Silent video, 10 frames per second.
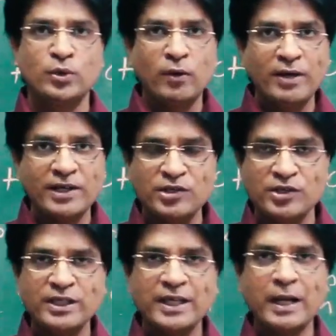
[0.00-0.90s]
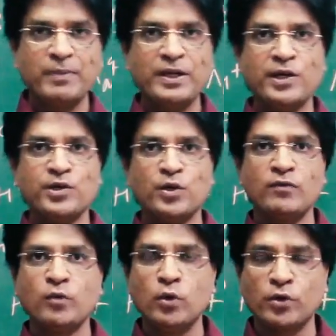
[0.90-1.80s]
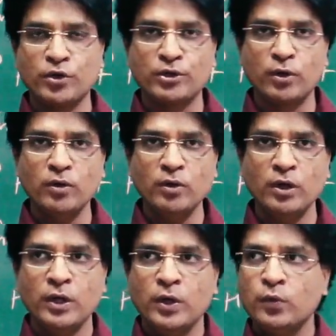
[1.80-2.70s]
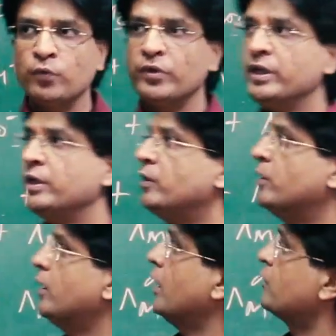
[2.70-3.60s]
now let us see an application of Kohlrausch law. We are